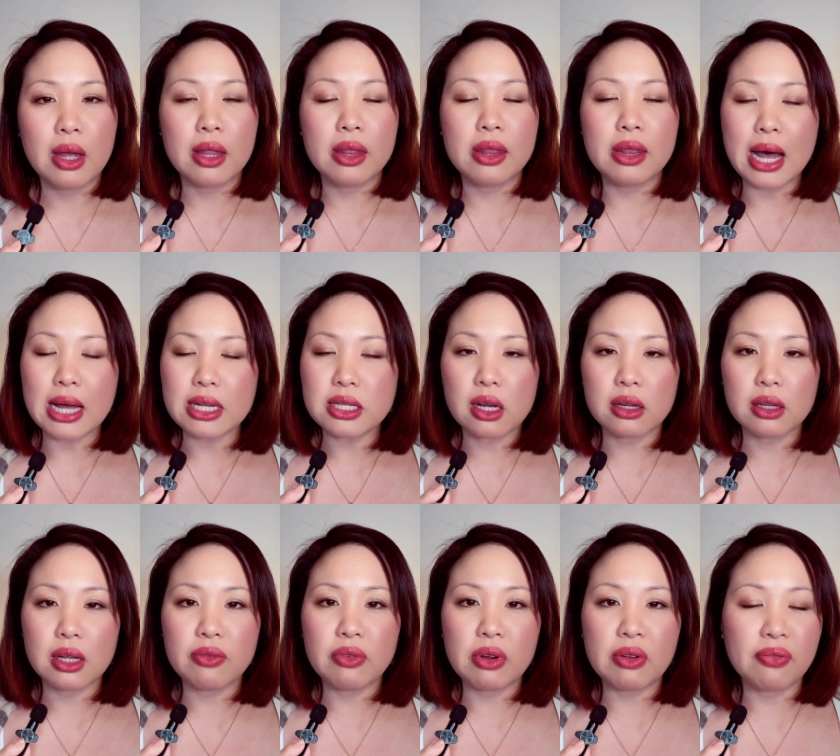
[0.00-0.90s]
that's
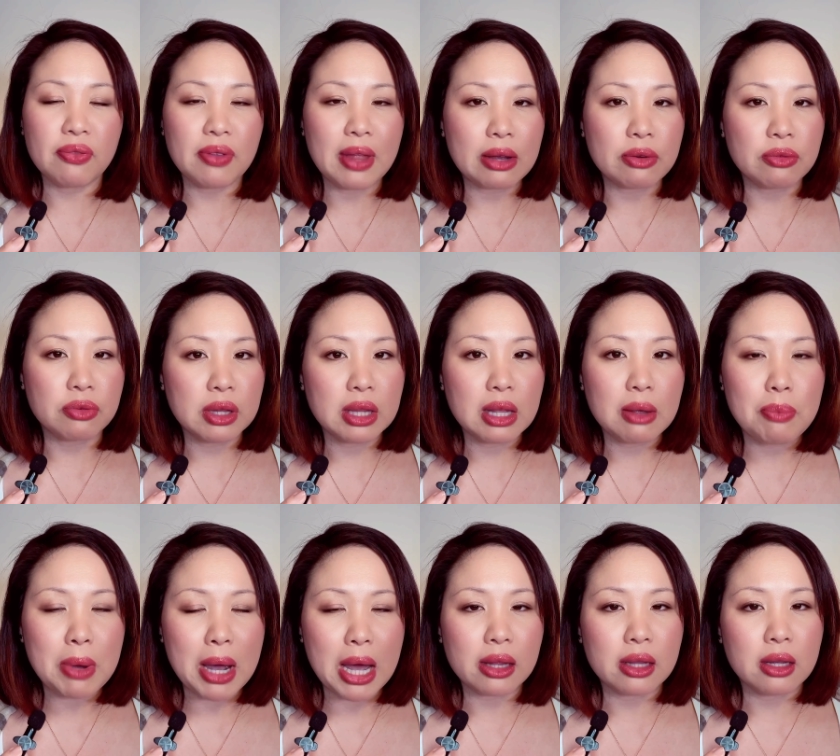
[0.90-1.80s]
going to reflect really
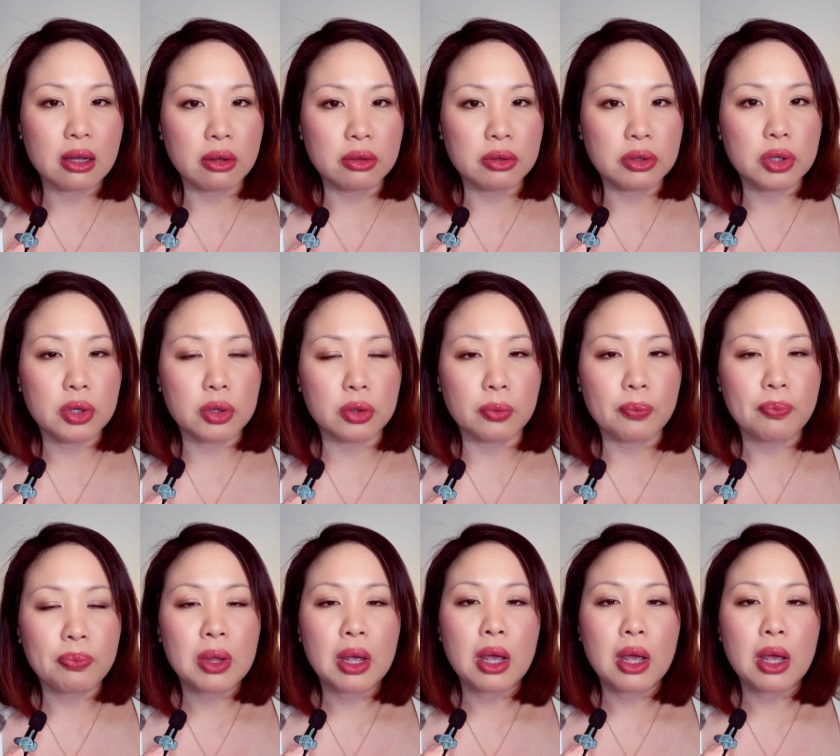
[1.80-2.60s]
badly on you.